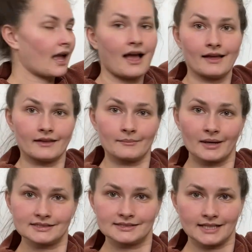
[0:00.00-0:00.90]
And then my
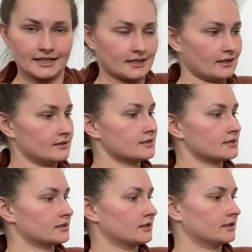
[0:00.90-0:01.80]
second
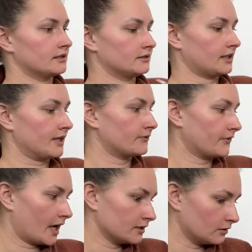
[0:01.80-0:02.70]
and
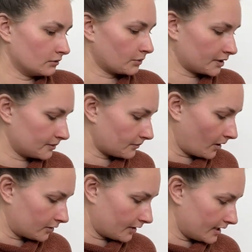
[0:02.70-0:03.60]
final work in
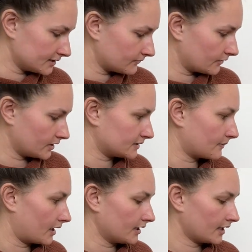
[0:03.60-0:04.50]
progress for this
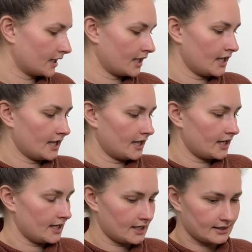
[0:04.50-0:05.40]
month
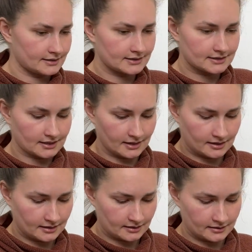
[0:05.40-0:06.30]
is
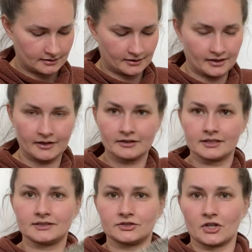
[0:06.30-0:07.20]
the
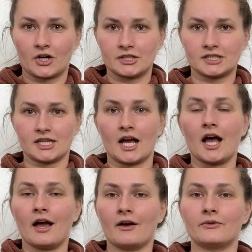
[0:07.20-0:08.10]
start
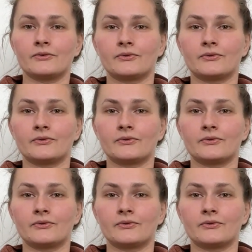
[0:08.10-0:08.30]
of